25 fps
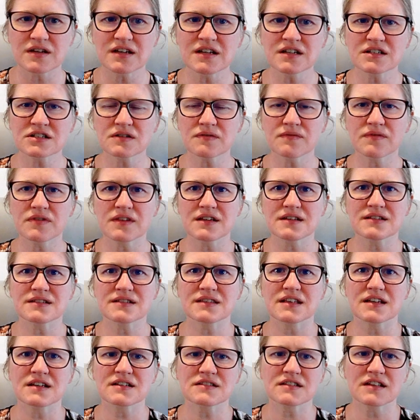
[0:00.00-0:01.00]
each of these
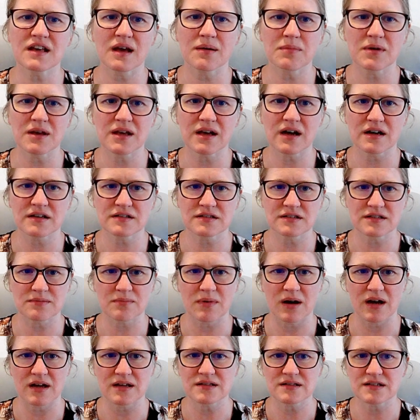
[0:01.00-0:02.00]
things can be
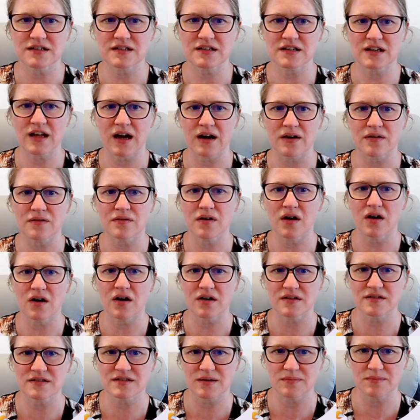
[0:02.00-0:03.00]
customized now
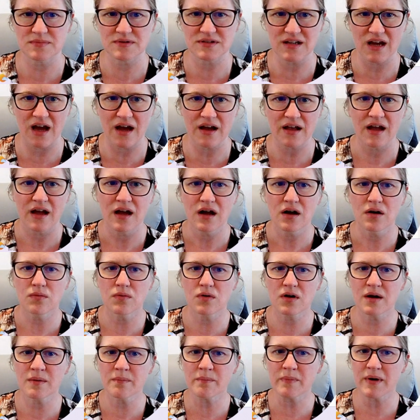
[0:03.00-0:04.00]
on Substack.
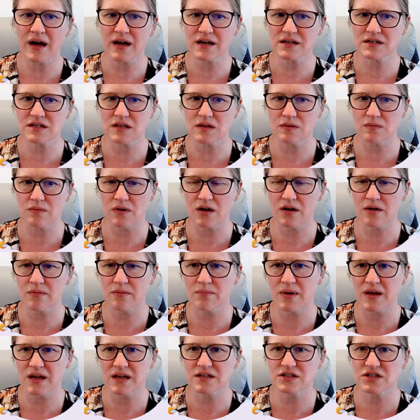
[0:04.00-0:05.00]
We'll come back to the
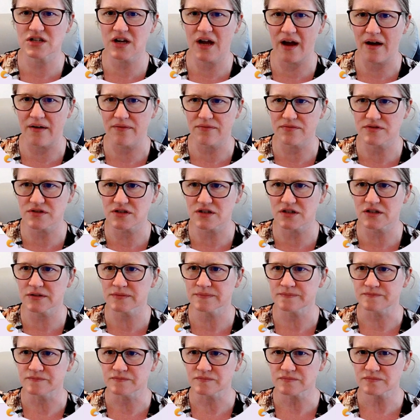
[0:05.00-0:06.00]
welcome page
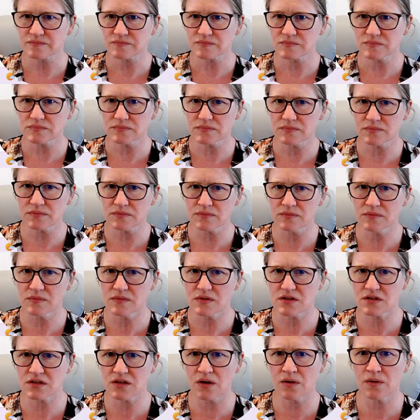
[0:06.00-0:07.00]
after.
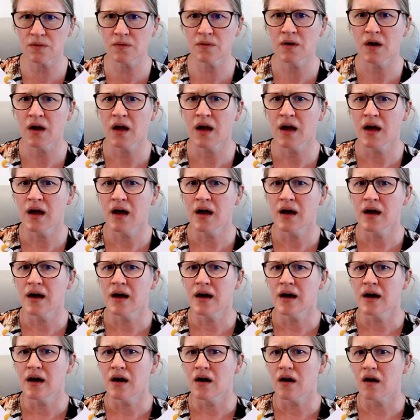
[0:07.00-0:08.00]
So
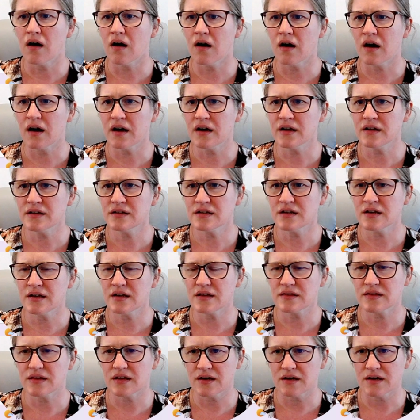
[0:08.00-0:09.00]
on
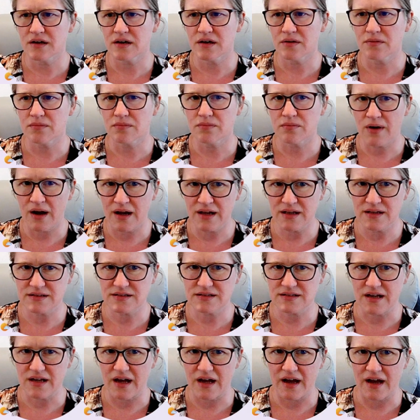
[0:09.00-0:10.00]
the right
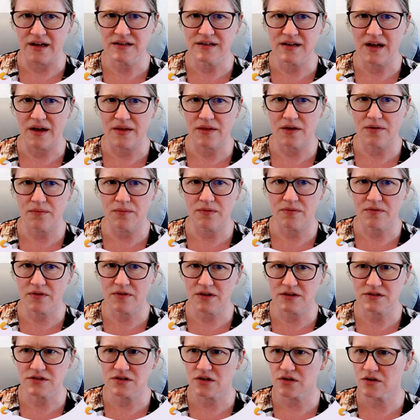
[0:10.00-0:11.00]
side, now that we've
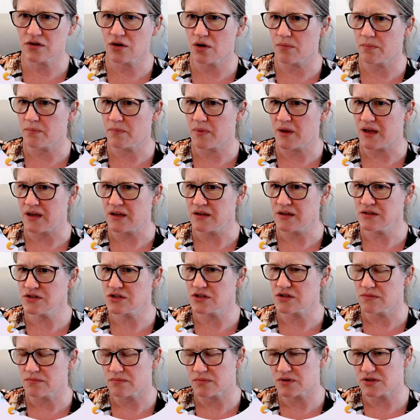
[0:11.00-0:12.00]
clicked on
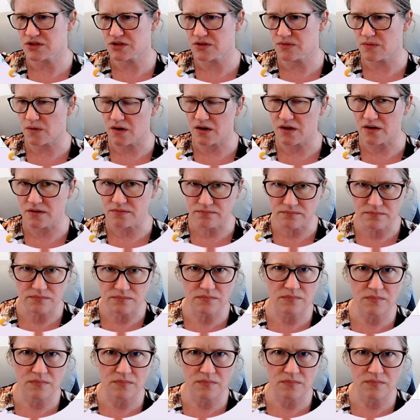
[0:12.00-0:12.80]
homepage, which you are